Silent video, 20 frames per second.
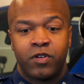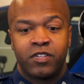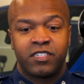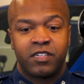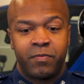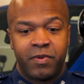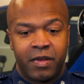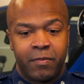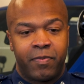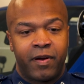is
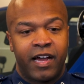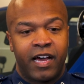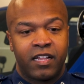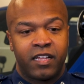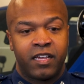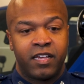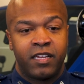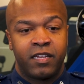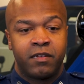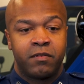to be a
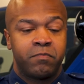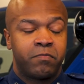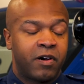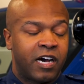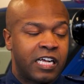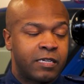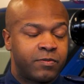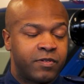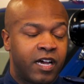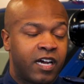pilot, and
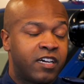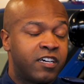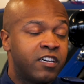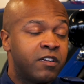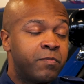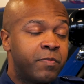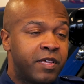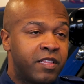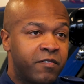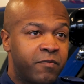possibly I
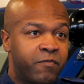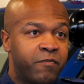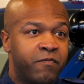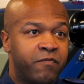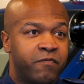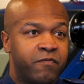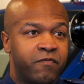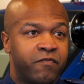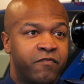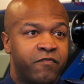could be the
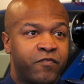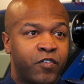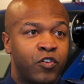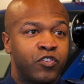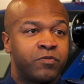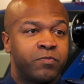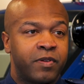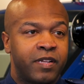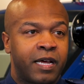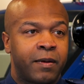
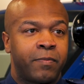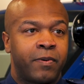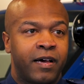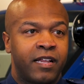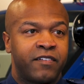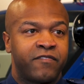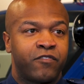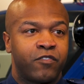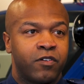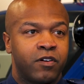first black
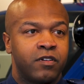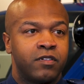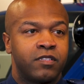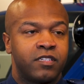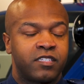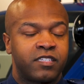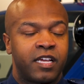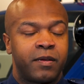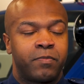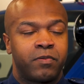pilot for
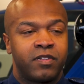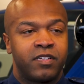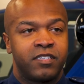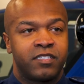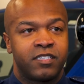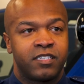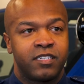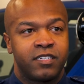state police.